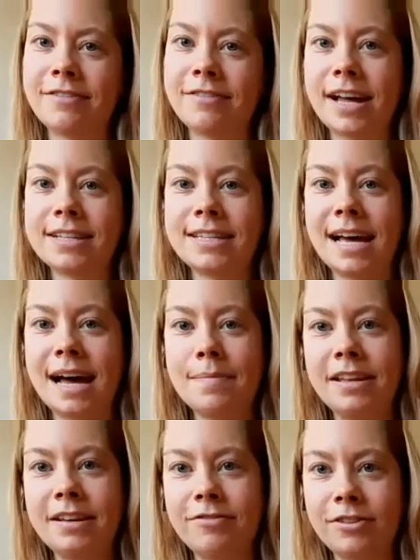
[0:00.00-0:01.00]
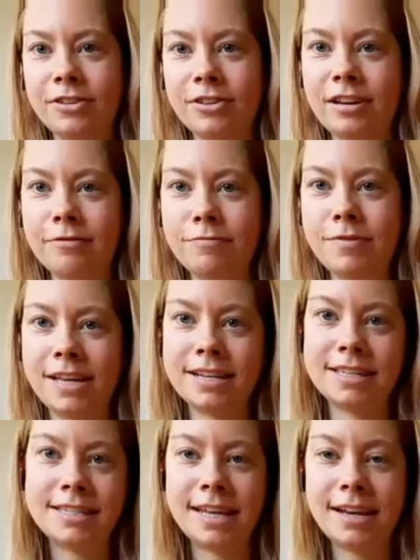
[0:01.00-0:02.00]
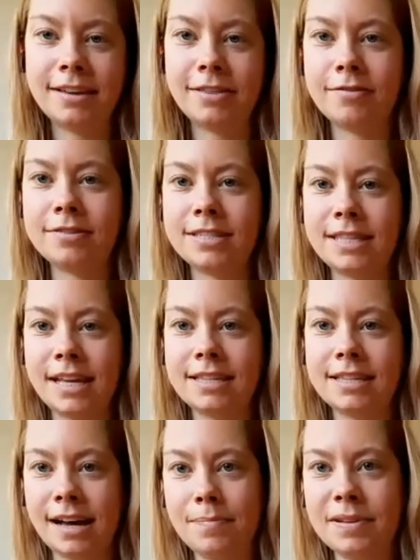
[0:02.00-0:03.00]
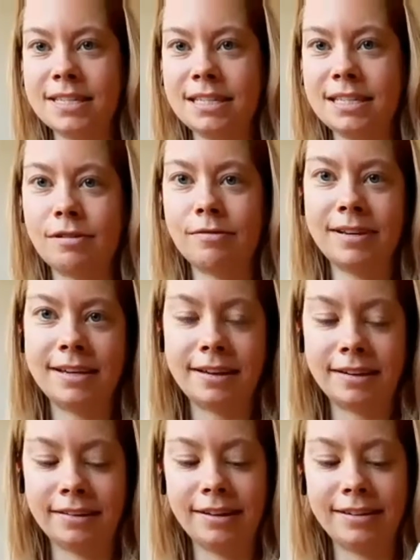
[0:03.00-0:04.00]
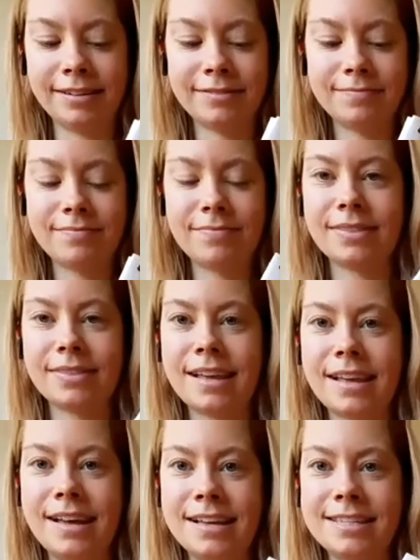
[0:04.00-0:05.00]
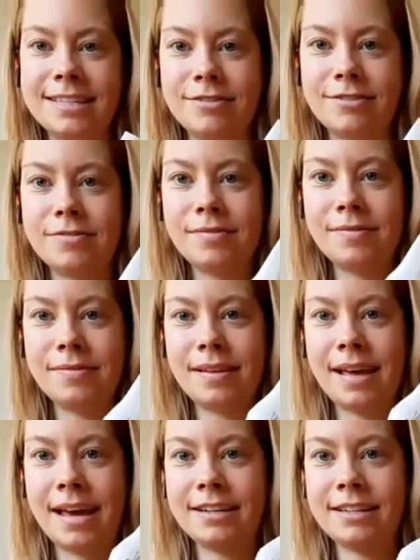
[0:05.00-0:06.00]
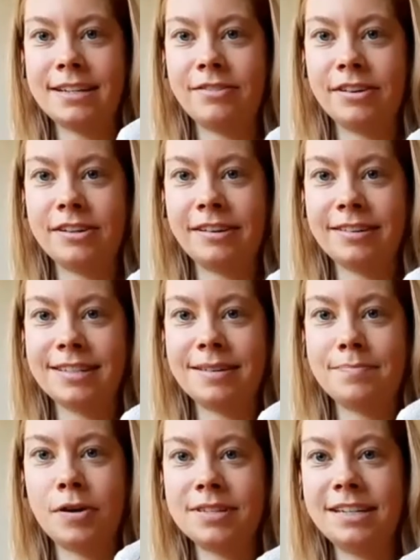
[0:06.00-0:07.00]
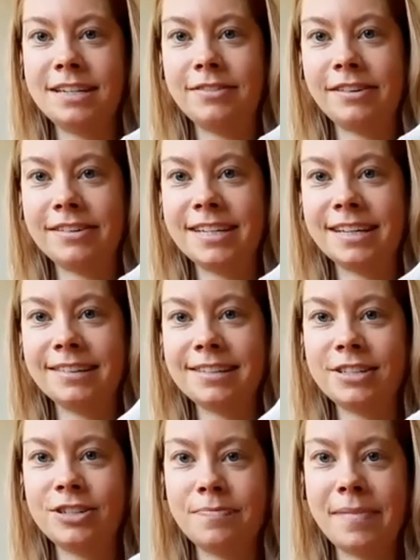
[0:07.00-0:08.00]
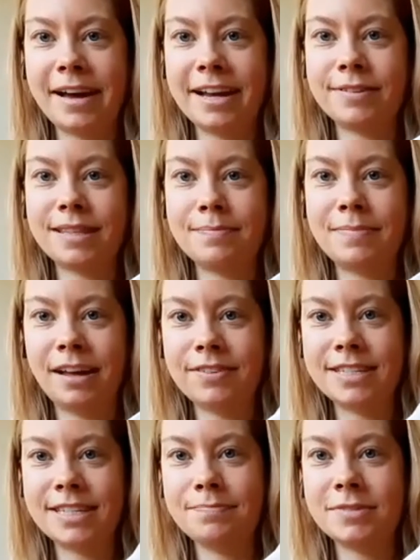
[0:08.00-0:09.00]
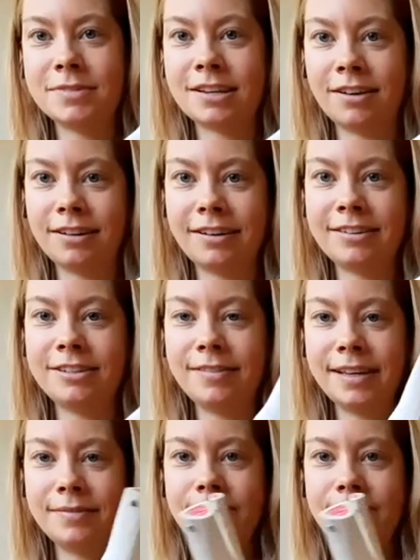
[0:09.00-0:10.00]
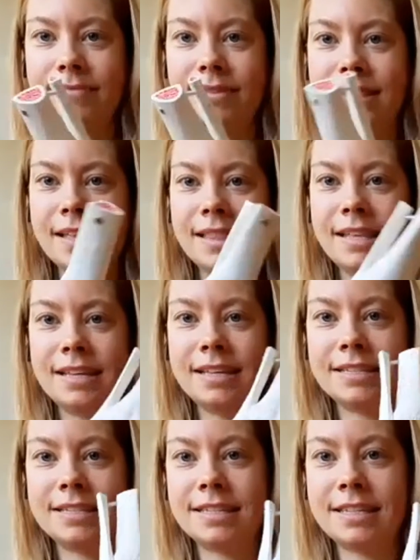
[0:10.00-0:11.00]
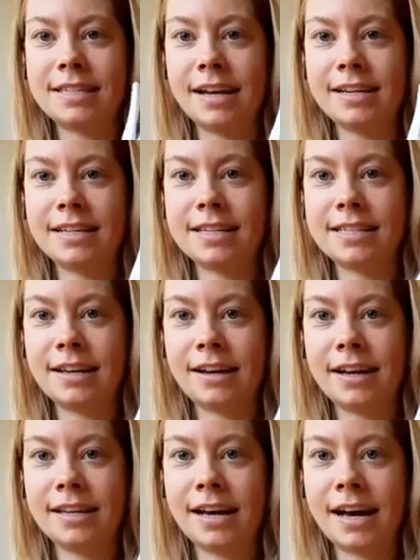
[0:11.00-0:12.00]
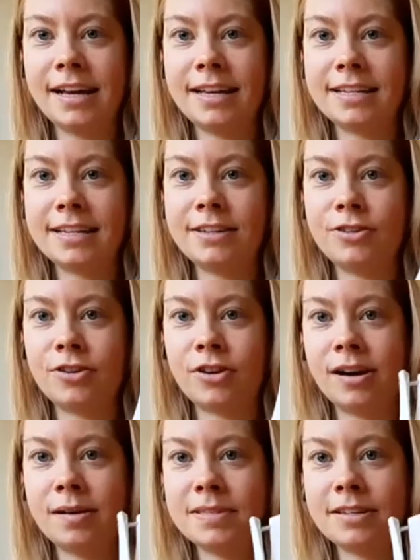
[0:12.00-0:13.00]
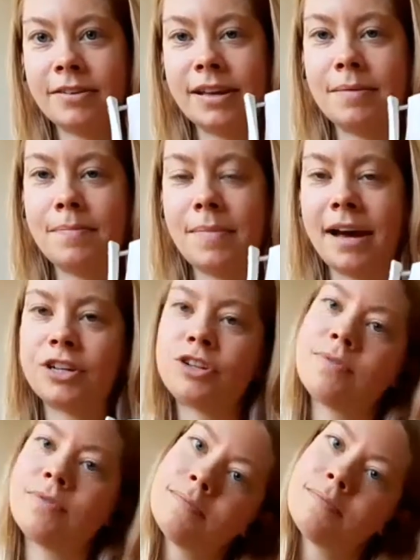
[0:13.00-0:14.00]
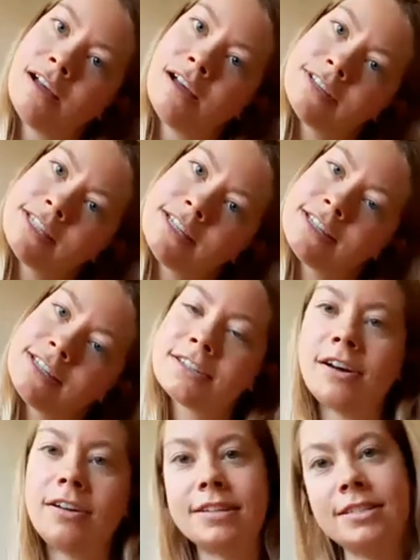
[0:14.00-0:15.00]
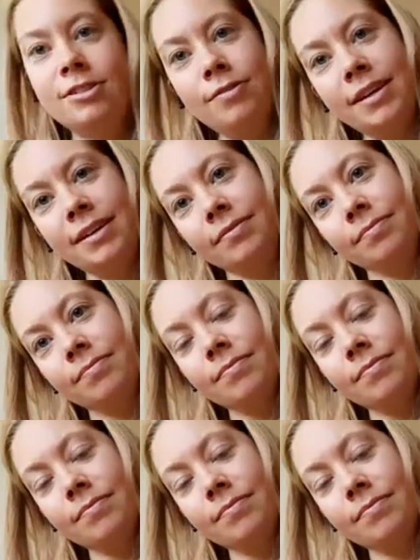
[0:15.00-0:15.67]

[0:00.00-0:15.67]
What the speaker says: if that's happening for you, and if we can sync those things up and see what we can unlock. So anterior tilts and posterior tilts should match what the pelvis and skull are doing. These side-to-side hikes and drops are going to match what your pelvis and skull is doing.